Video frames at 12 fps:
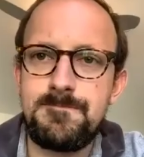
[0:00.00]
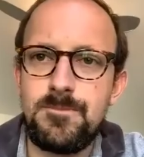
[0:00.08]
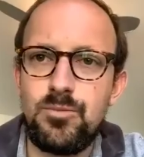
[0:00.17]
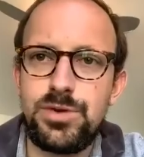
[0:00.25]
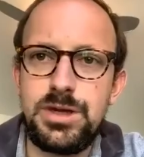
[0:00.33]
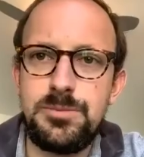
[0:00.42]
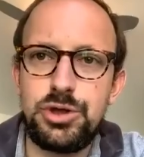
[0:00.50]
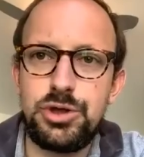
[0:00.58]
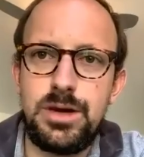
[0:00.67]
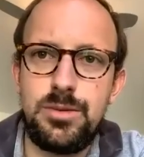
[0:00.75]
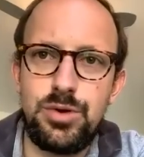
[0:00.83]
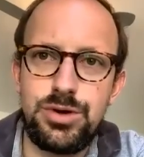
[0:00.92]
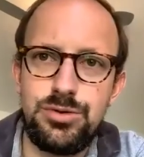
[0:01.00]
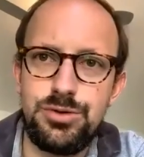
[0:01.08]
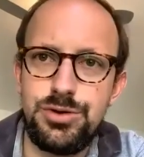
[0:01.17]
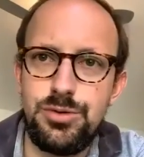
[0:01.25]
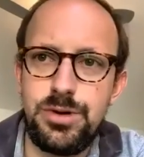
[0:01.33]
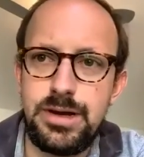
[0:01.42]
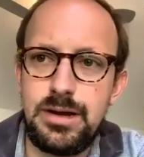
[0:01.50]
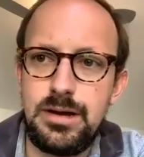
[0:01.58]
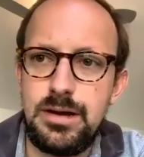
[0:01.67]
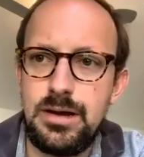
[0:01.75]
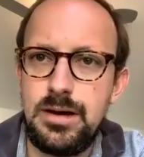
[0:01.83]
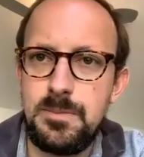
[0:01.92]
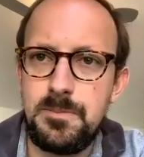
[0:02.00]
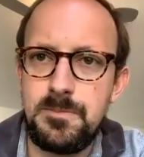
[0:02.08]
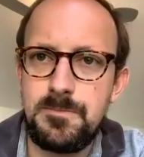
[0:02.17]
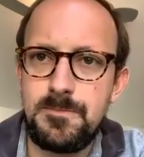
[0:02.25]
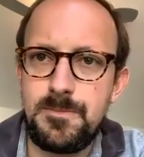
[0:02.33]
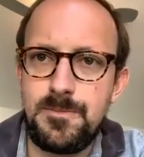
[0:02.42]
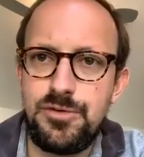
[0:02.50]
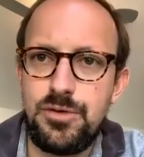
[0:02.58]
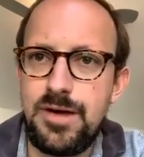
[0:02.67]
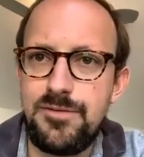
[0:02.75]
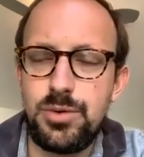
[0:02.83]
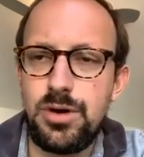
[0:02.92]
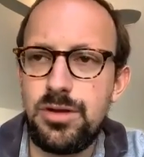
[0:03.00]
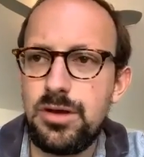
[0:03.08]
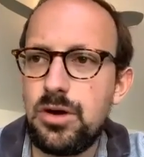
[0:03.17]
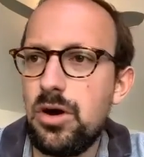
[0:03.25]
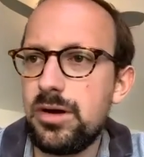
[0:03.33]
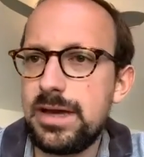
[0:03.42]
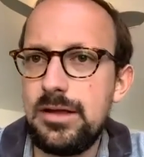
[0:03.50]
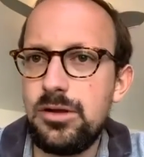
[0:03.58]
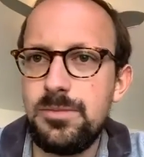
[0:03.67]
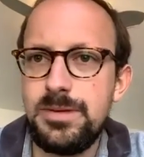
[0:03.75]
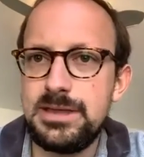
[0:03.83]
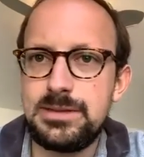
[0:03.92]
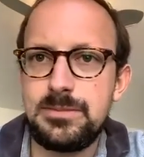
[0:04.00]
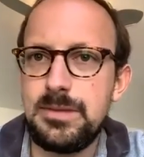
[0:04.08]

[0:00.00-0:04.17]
Really appreciate what you're doing. For everyone on the call, Caleb has